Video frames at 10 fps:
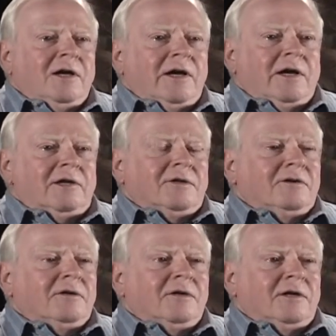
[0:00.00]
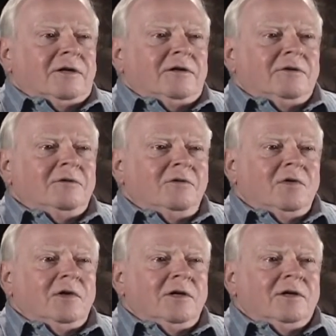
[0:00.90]
And uh,
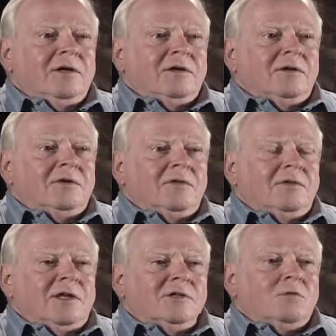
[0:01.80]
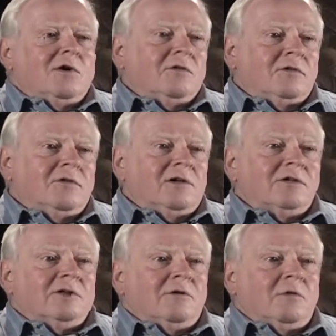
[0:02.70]
that's one of the
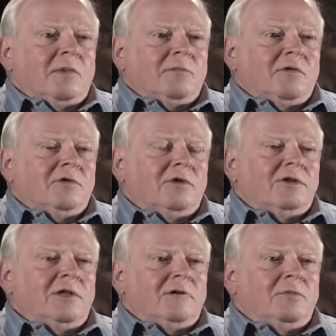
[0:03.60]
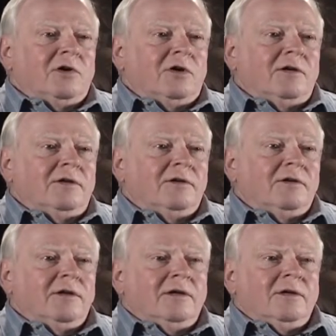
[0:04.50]
things I remember during that period.
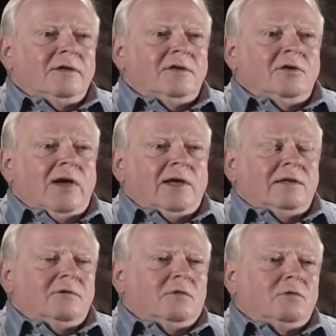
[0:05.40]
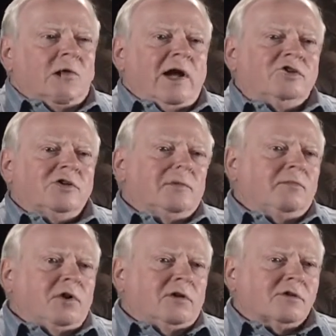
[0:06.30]
You had ration
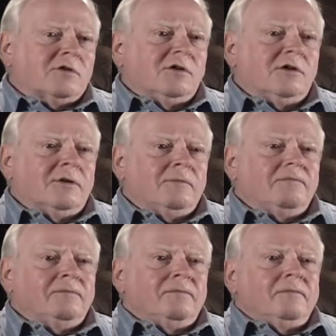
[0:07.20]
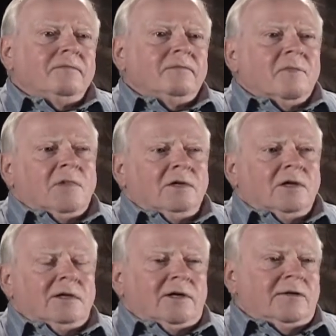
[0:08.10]
books.
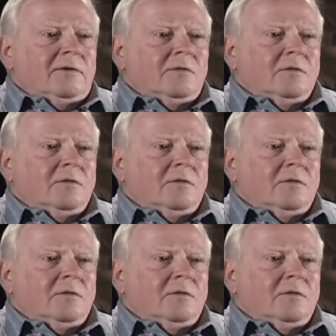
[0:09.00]
Uh,